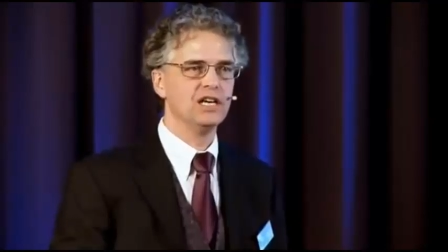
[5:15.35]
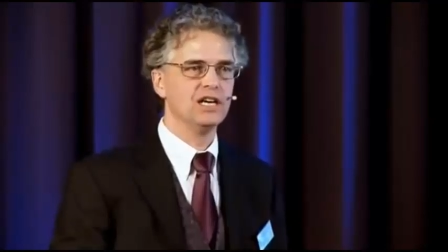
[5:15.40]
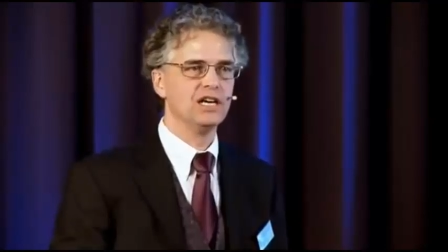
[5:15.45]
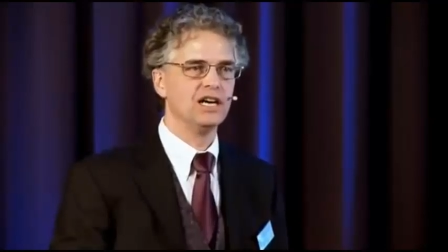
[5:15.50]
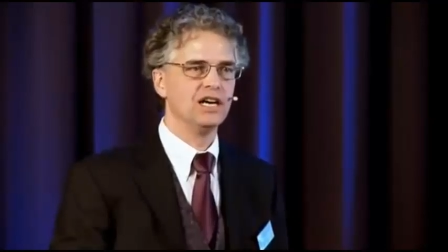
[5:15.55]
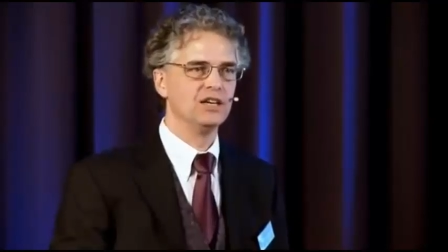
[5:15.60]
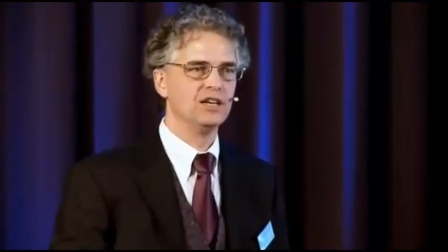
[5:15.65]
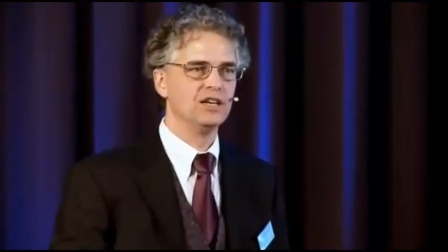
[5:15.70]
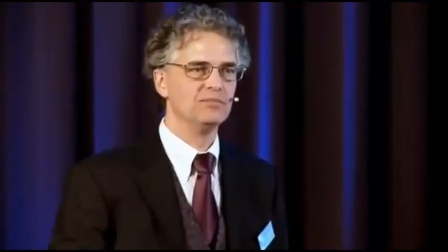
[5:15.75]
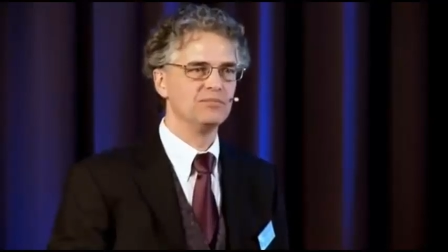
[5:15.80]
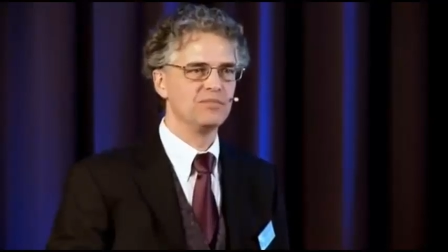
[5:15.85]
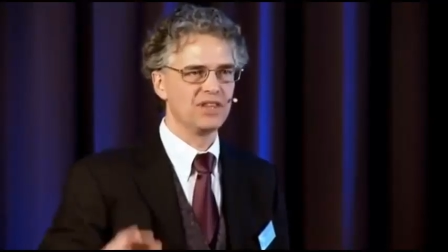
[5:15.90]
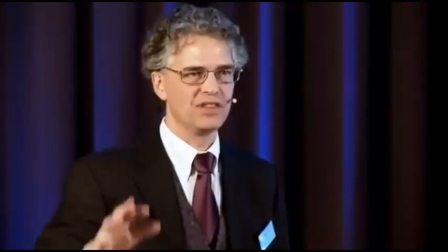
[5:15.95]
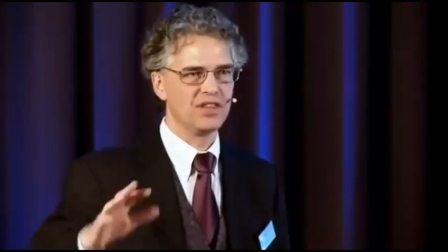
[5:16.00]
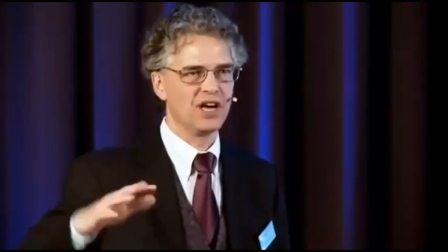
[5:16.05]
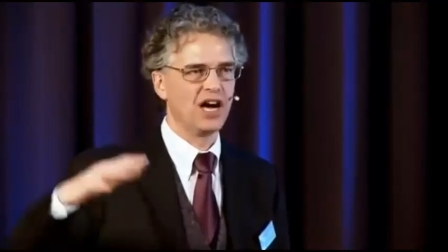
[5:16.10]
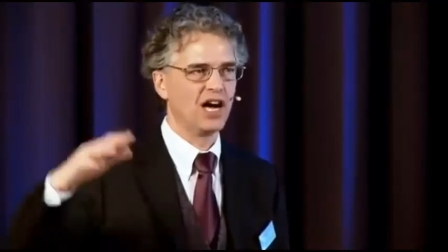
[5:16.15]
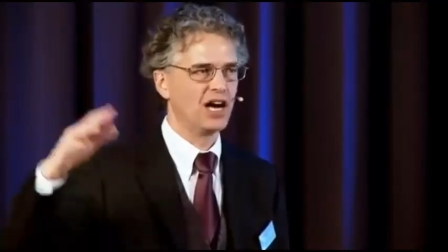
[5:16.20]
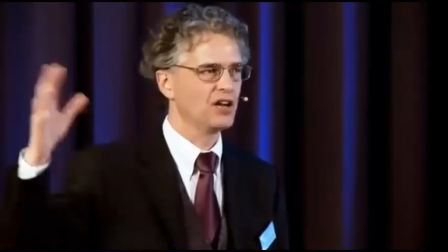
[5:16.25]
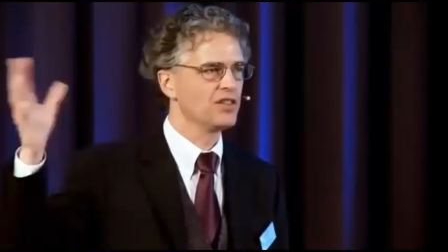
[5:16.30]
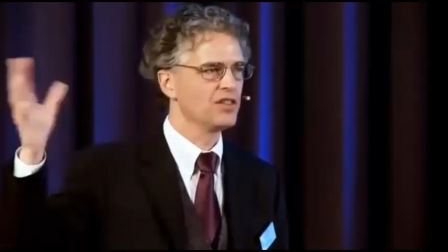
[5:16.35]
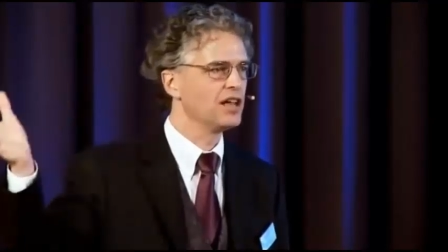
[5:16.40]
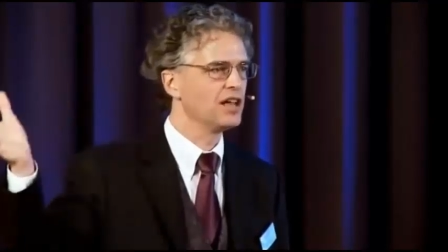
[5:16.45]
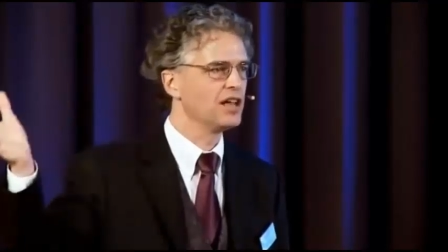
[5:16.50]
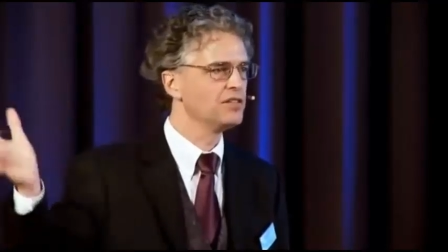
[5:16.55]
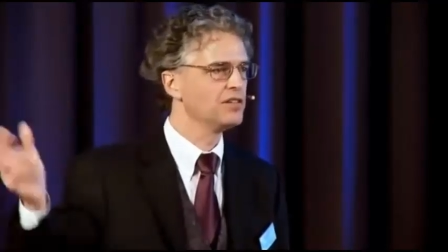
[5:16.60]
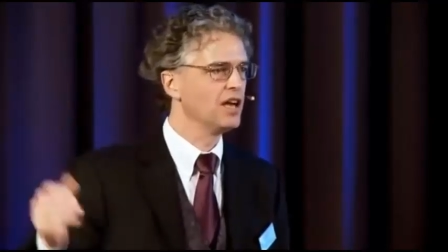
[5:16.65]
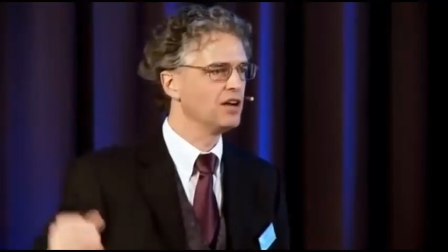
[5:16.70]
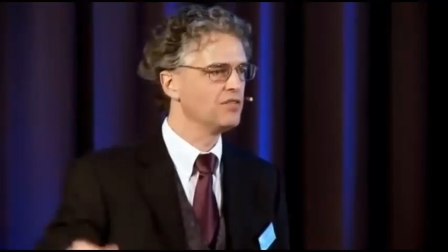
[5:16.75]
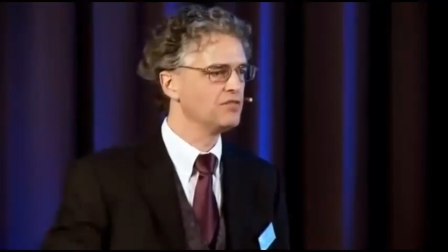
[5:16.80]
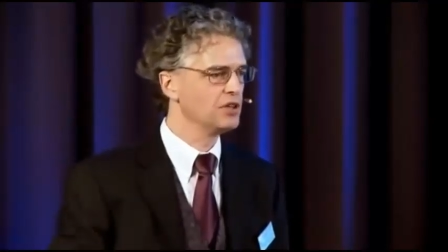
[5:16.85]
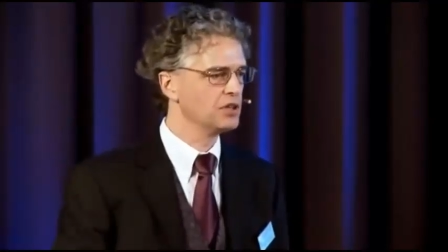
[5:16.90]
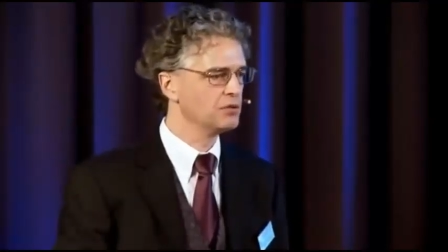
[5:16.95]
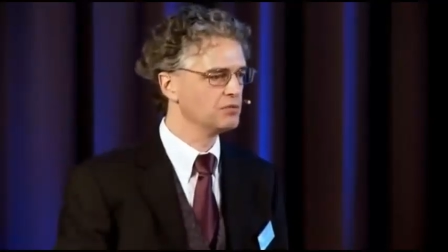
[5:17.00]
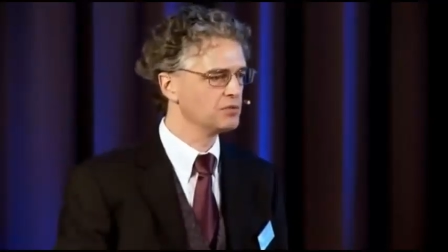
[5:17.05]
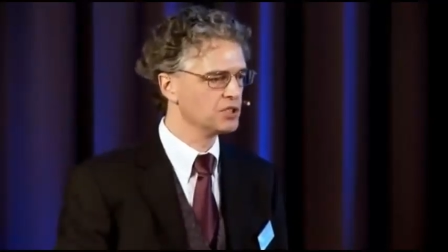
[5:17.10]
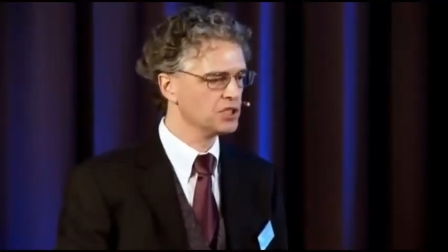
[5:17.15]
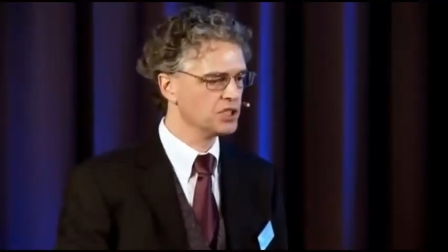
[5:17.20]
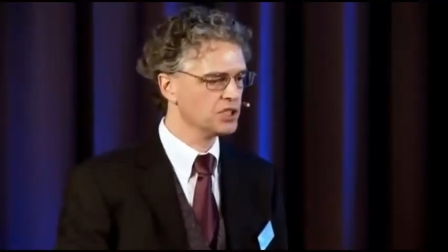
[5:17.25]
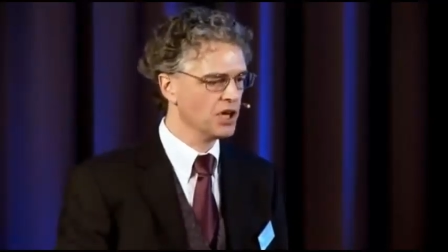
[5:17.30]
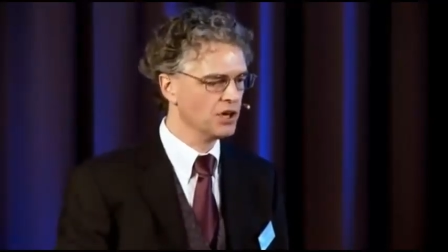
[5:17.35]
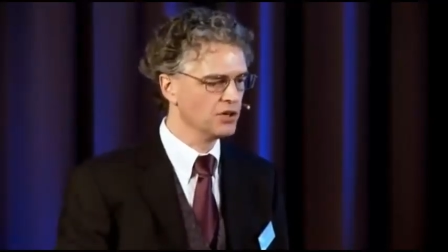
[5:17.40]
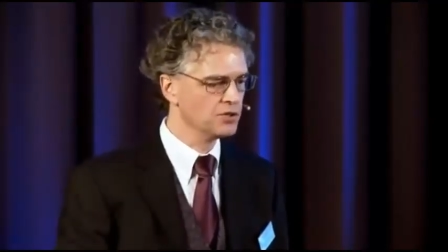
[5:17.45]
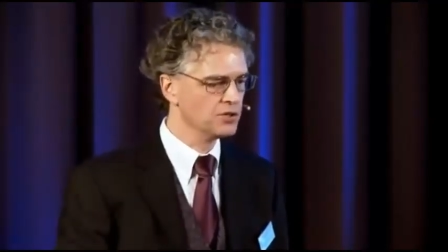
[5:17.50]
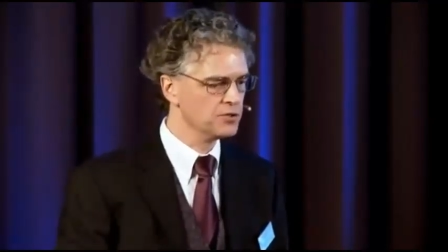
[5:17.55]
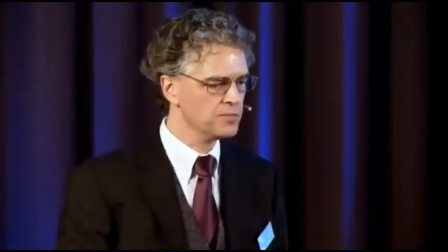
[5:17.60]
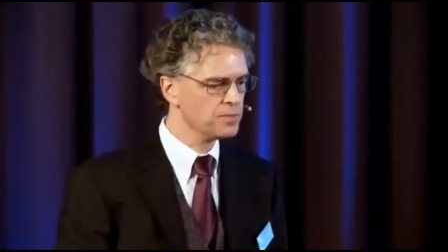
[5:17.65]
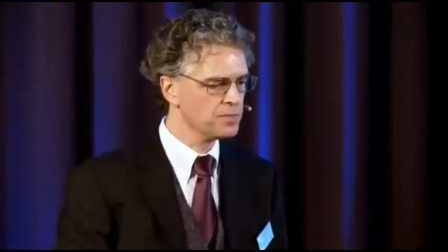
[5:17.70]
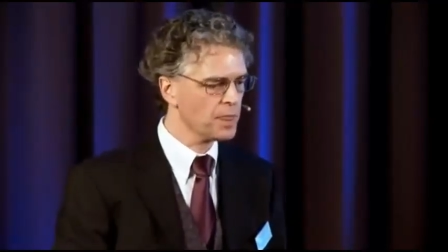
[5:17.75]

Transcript: um, the higher that uh, frequency goes.